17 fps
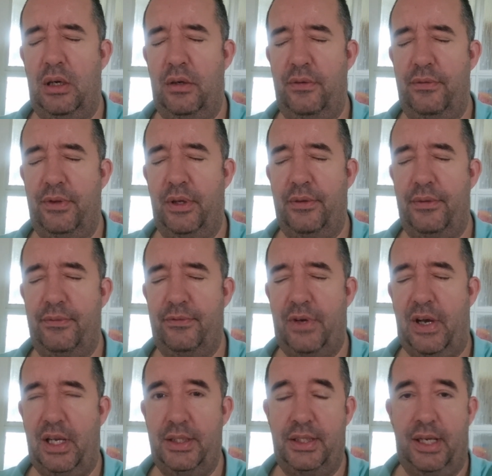oh, for
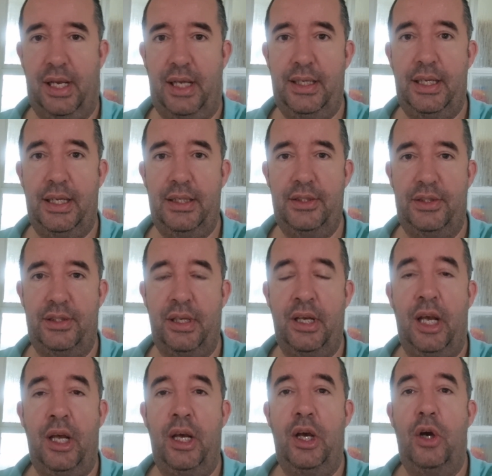fuck's sake, it's
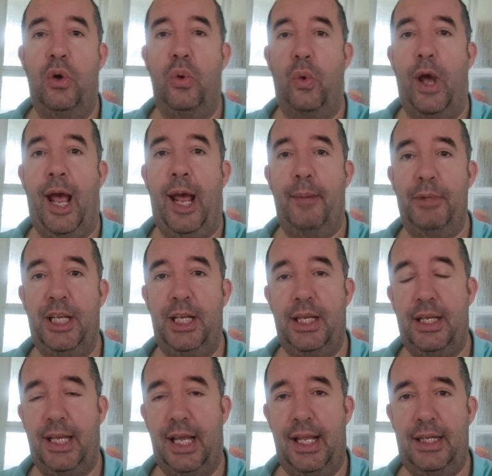all
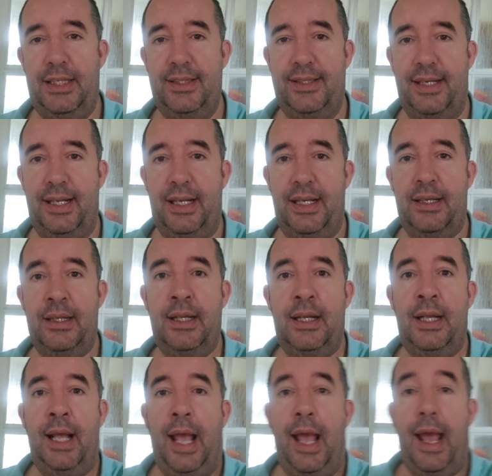happening again, isn't it?
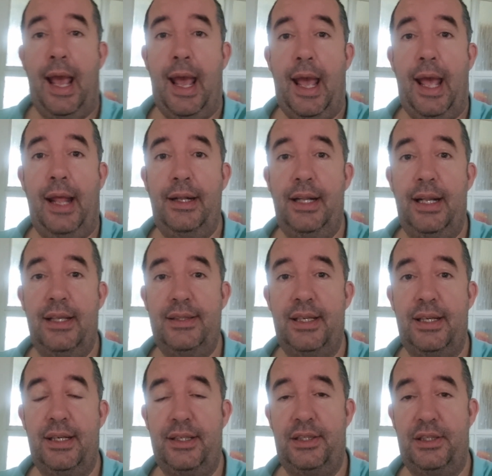And
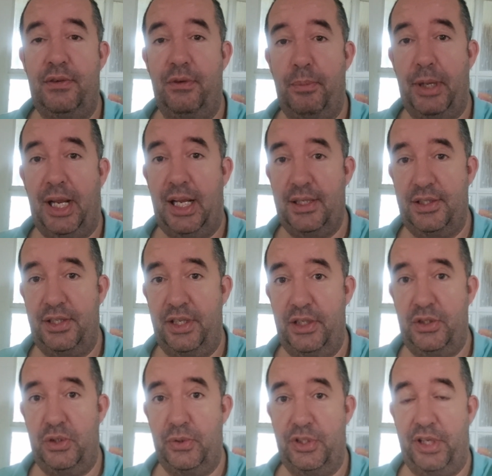there's a list of about
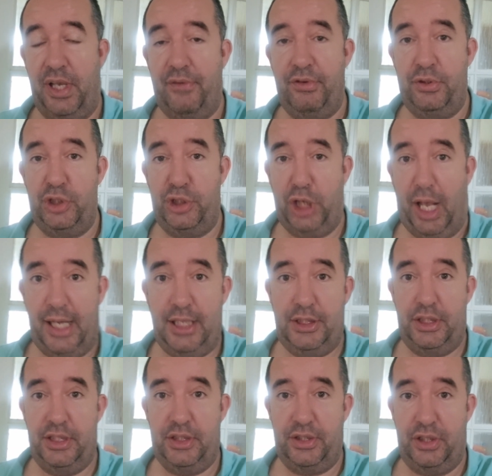six or seven
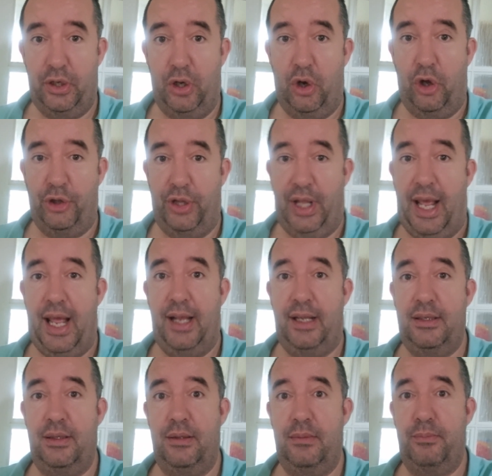changes on that
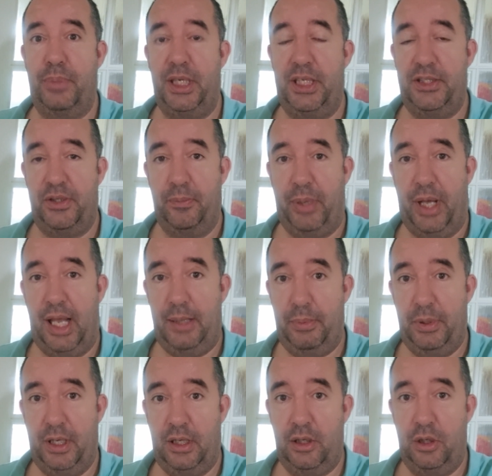piece of
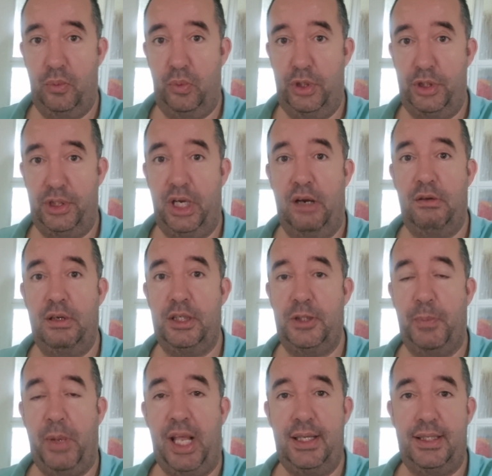paper which they're
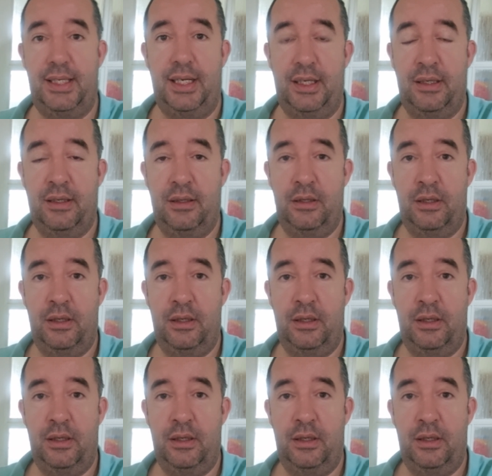expecting